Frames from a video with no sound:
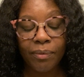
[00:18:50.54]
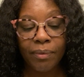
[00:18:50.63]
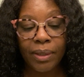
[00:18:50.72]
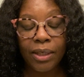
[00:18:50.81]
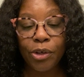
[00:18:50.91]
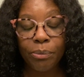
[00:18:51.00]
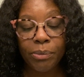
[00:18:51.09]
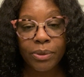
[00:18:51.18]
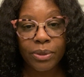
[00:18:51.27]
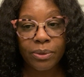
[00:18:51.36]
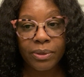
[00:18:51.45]
in her
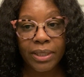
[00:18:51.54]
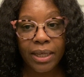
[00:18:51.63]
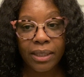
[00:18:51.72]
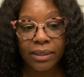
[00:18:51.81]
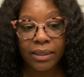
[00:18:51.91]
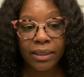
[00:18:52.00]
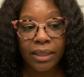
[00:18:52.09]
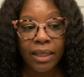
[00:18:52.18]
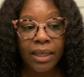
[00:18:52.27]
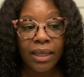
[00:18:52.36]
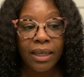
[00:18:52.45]
musical talent.
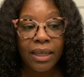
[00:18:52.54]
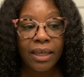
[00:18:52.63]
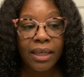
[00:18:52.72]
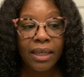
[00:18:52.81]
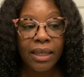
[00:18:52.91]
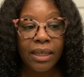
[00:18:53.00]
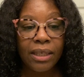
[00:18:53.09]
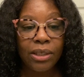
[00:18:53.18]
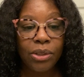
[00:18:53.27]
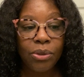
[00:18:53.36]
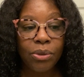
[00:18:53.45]
And,